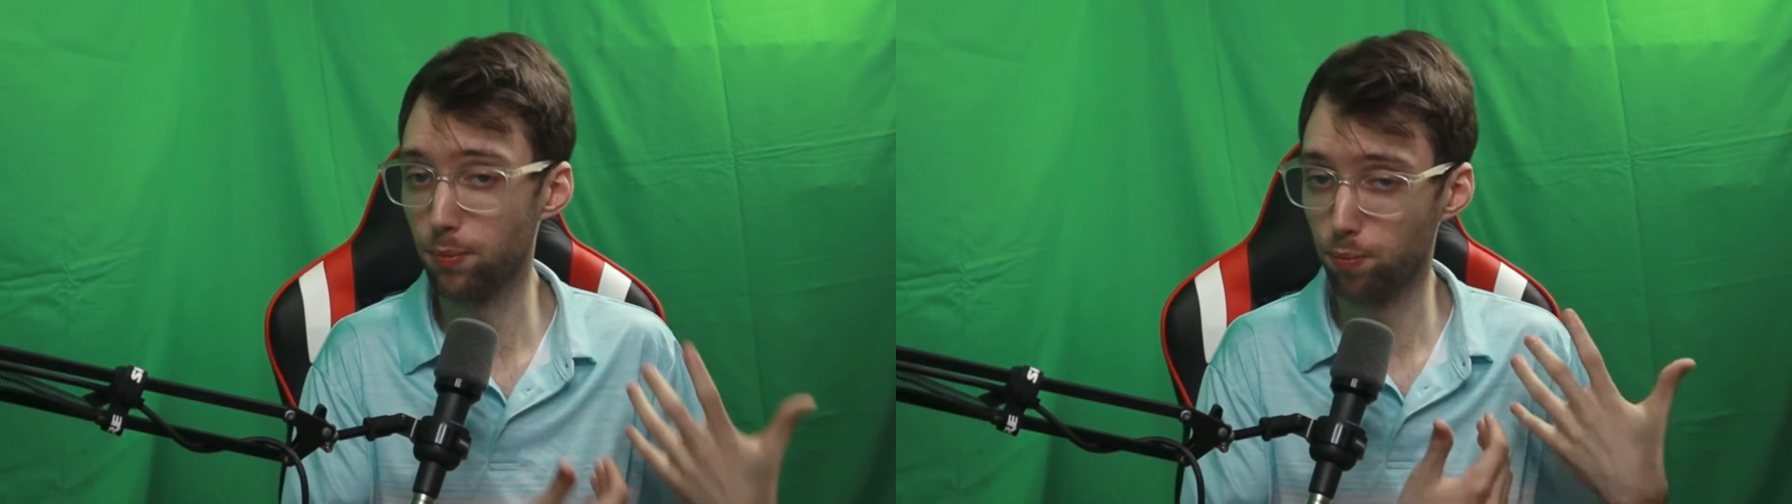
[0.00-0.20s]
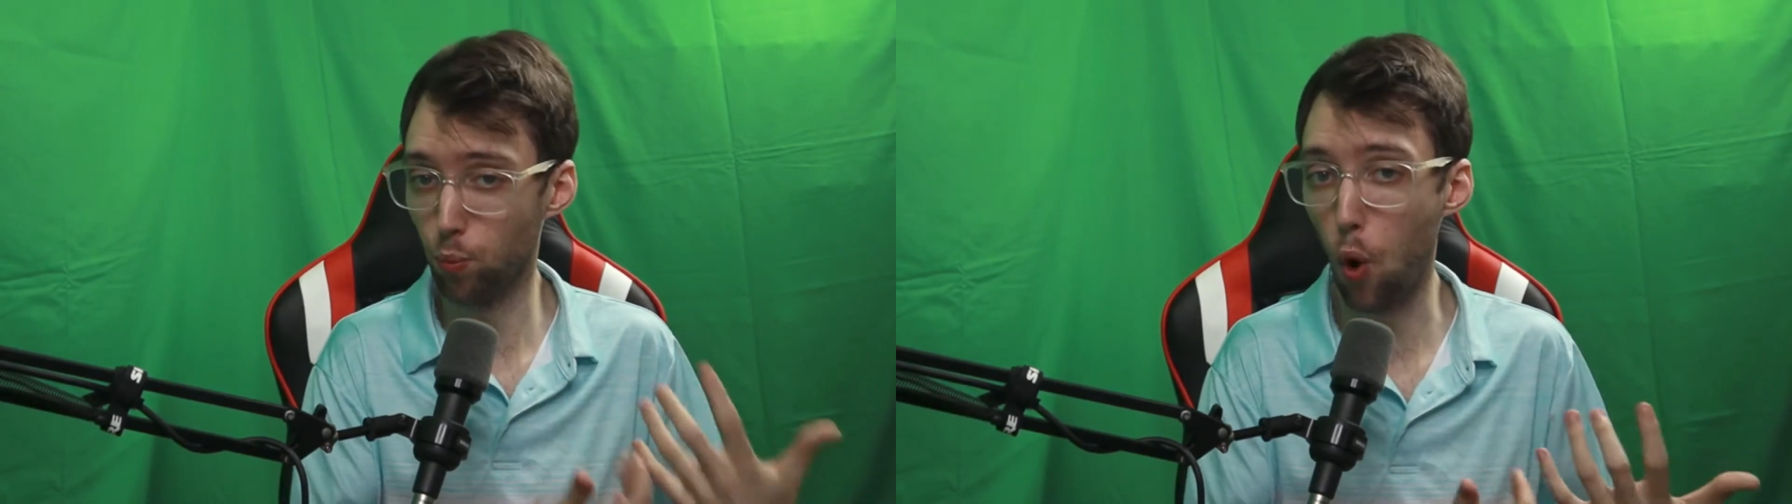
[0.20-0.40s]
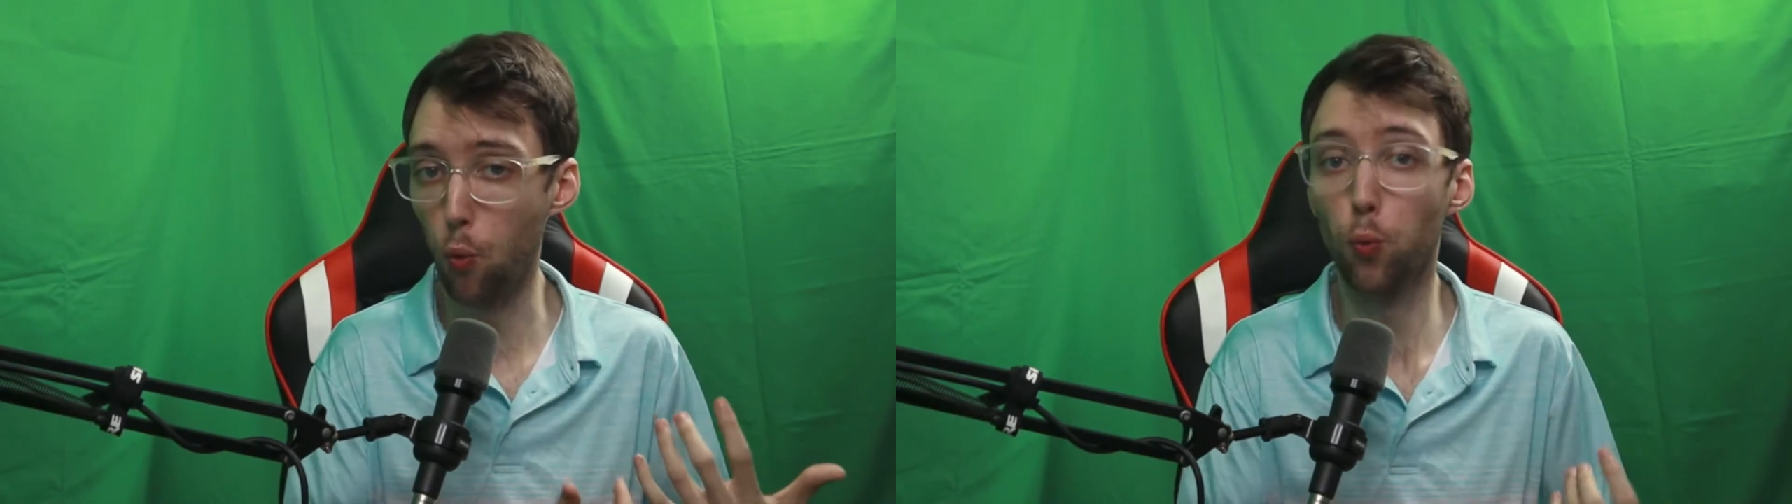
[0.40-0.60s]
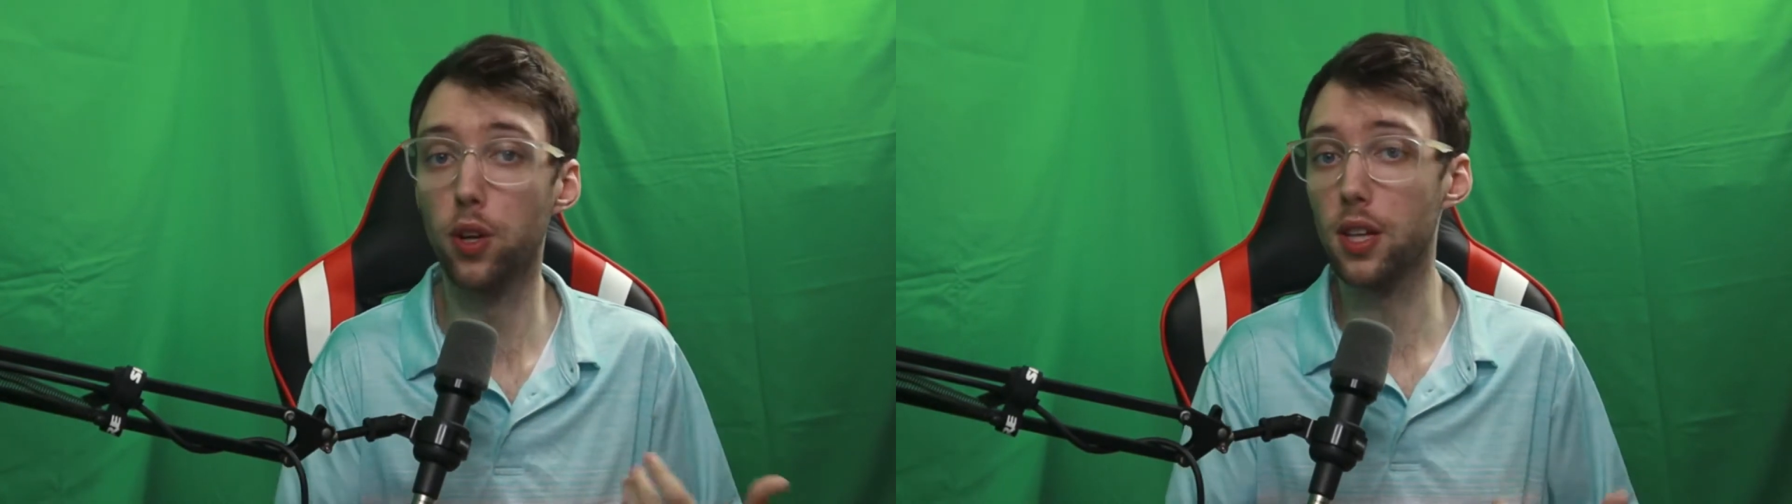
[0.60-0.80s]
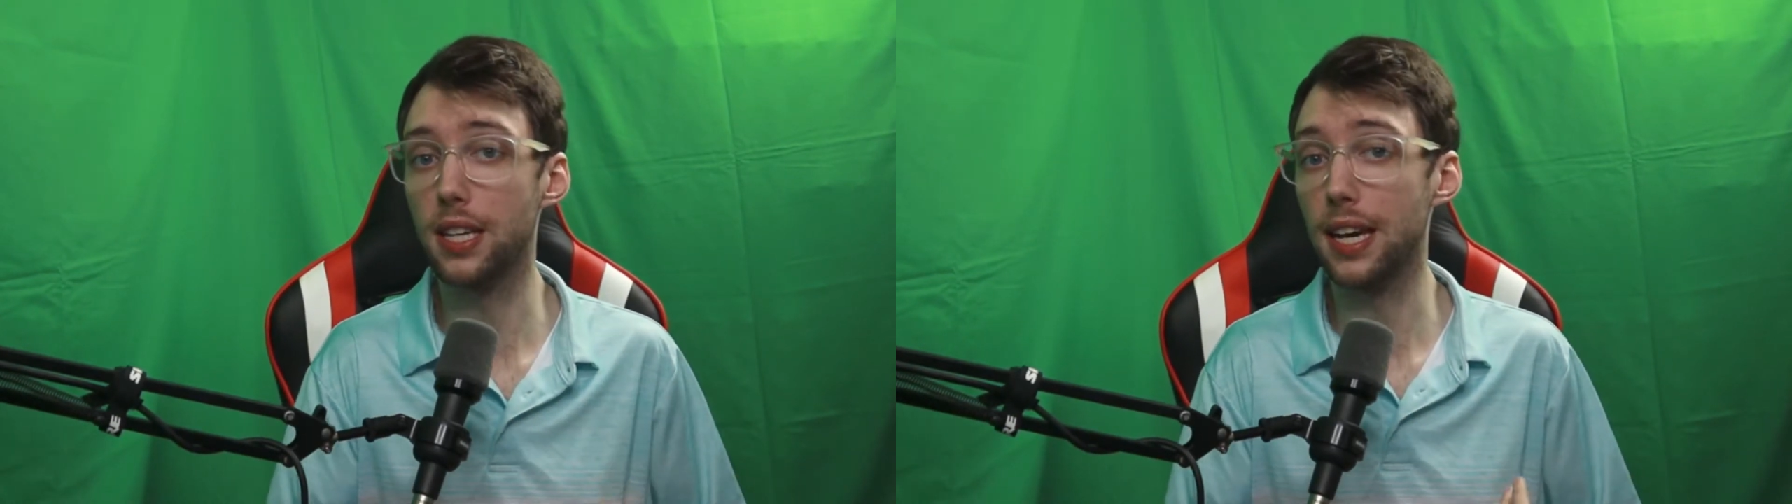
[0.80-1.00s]
won't
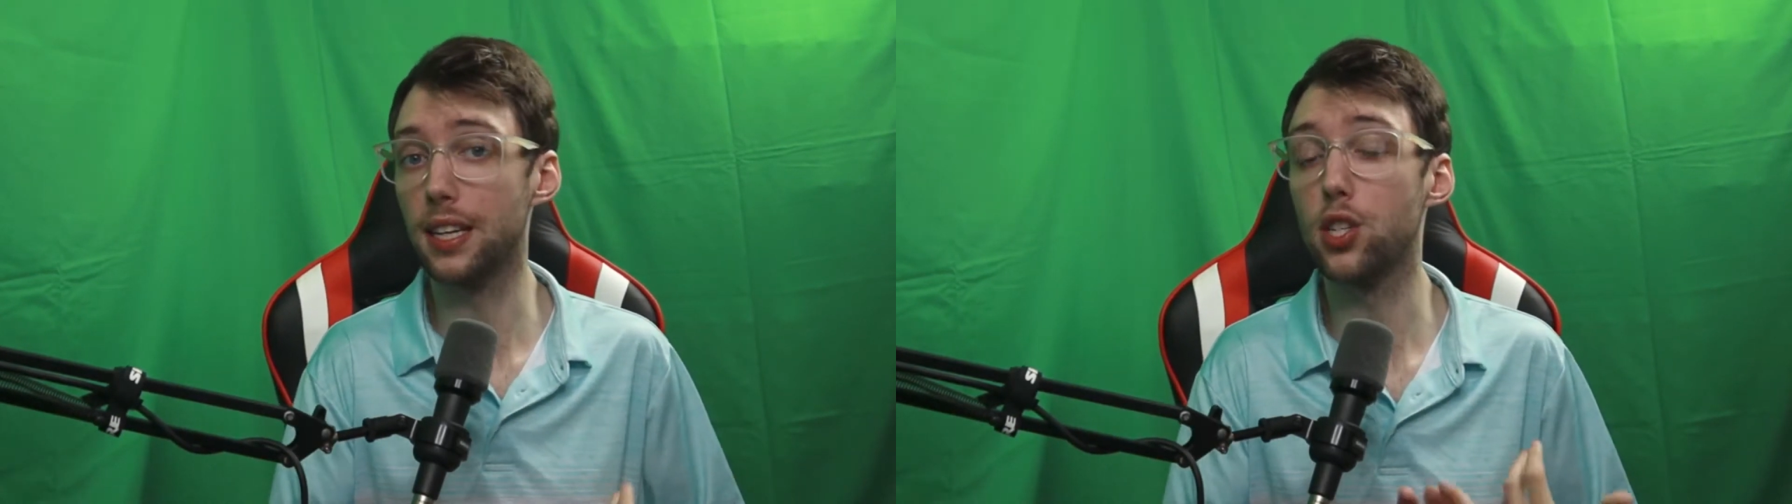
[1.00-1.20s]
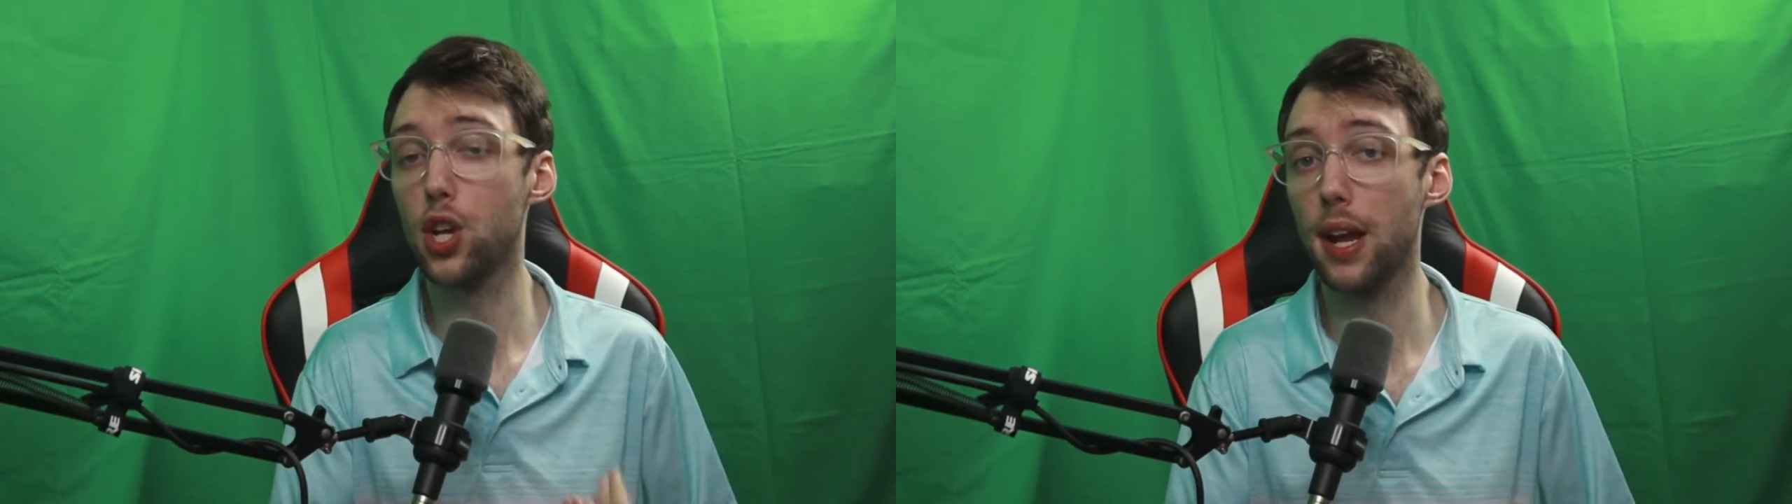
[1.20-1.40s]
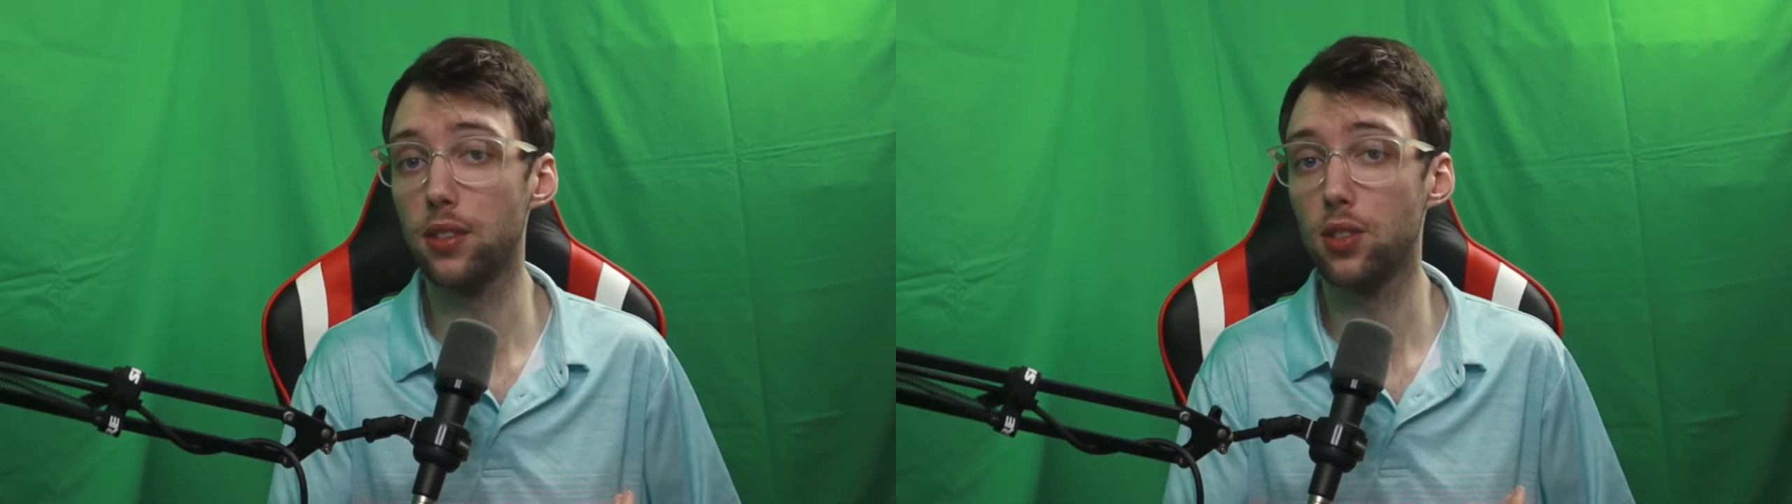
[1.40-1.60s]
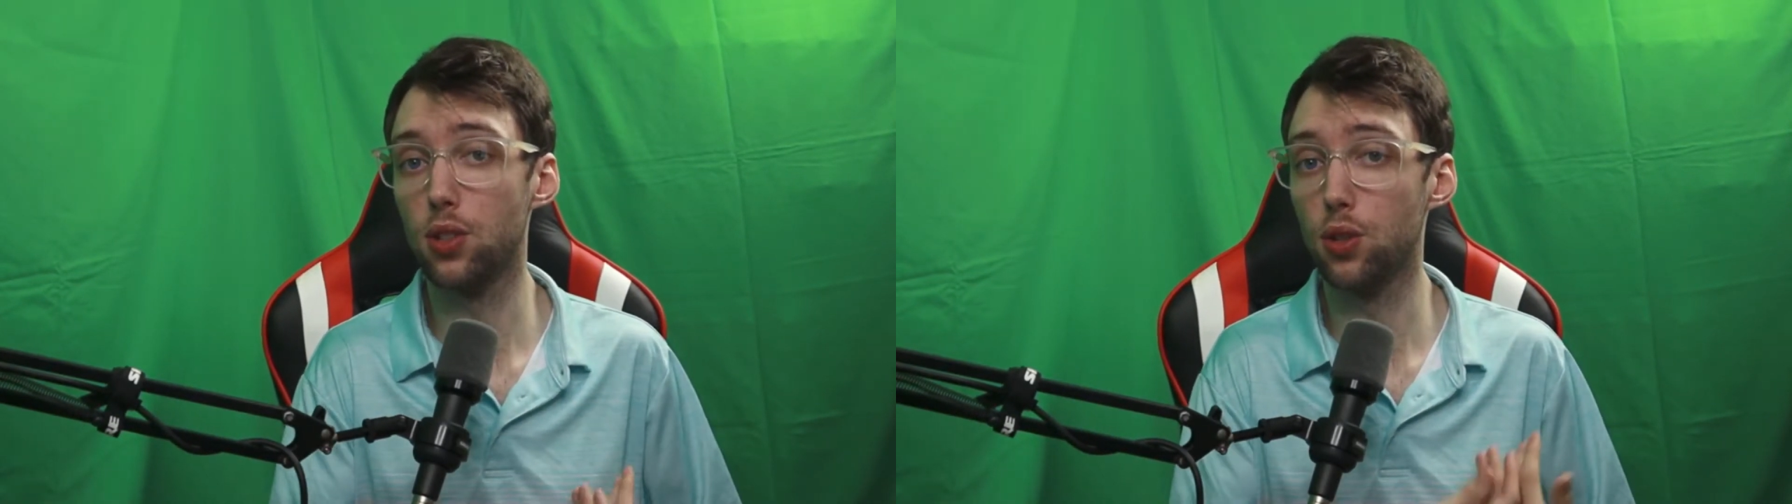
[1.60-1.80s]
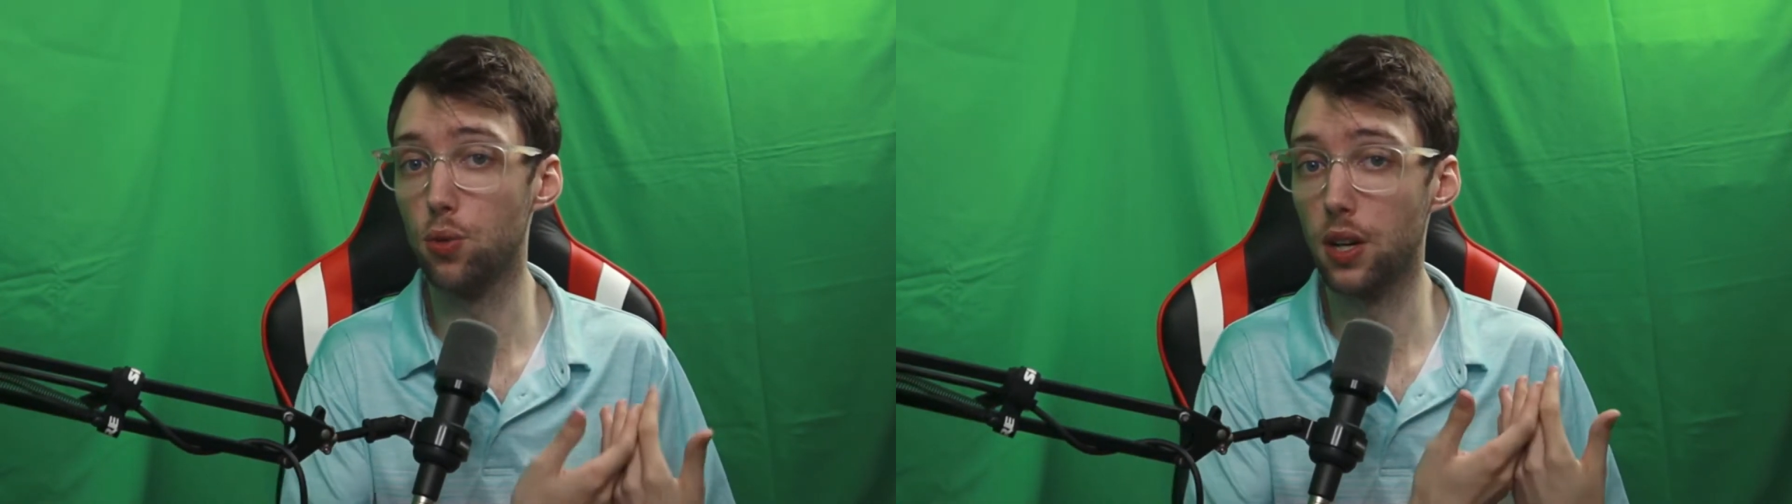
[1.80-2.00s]
really get a chance to